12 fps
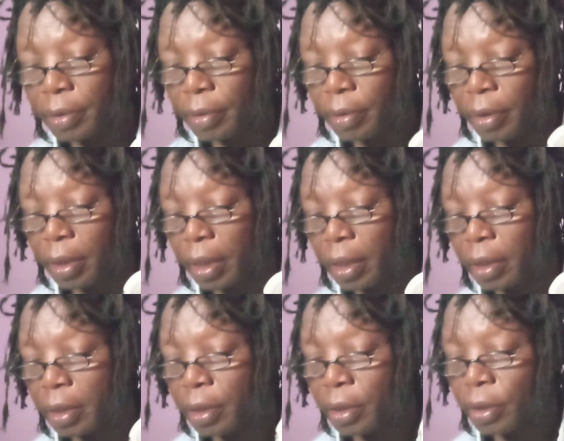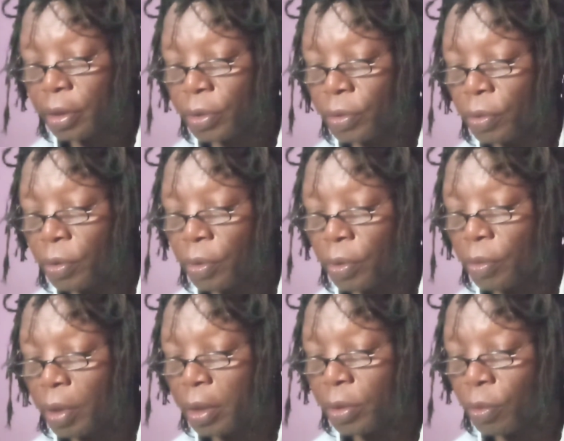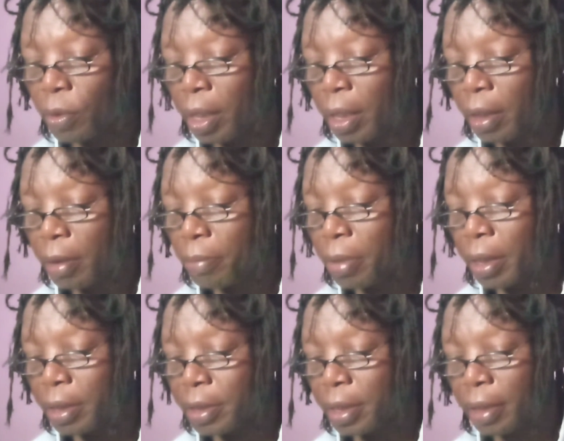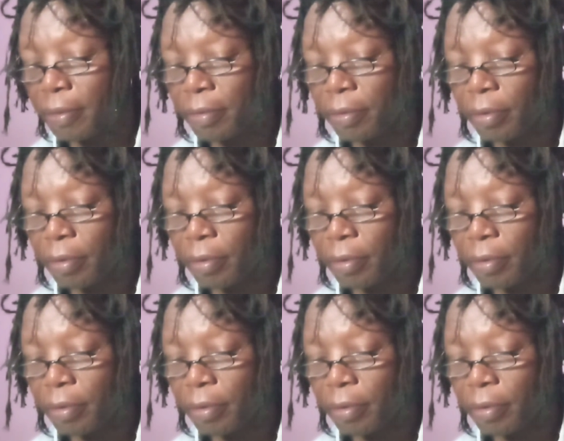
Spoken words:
Okay, so we want y by itself